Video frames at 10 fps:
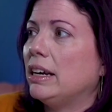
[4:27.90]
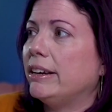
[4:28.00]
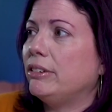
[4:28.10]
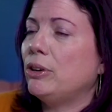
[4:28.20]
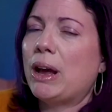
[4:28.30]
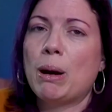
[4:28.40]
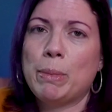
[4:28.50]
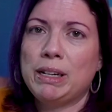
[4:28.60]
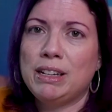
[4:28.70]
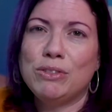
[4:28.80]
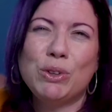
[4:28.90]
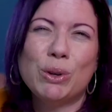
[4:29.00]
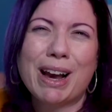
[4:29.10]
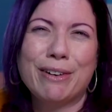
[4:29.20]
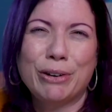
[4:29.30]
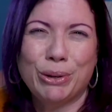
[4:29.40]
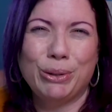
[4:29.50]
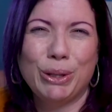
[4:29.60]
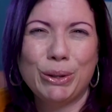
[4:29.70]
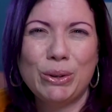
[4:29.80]
I don't know how many of you have
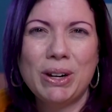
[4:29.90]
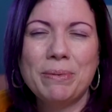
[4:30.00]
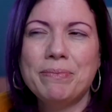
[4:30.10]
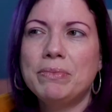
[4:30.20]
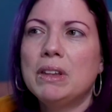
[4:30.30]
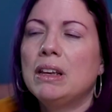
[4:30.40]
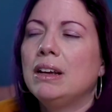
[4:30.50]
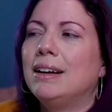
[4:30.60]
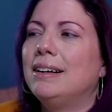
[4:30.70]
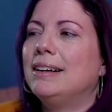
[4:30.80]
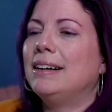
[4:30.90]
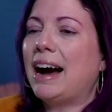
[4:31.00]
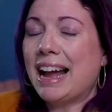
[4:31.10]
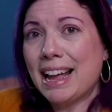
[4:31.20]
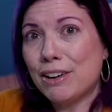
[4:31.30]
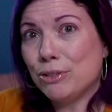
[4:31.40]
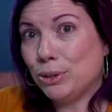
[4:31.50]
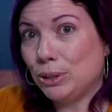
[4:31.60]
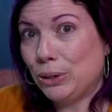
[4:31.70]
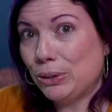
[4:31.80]
Hulu. I have
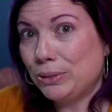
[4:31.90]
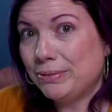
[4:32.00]
Hulu.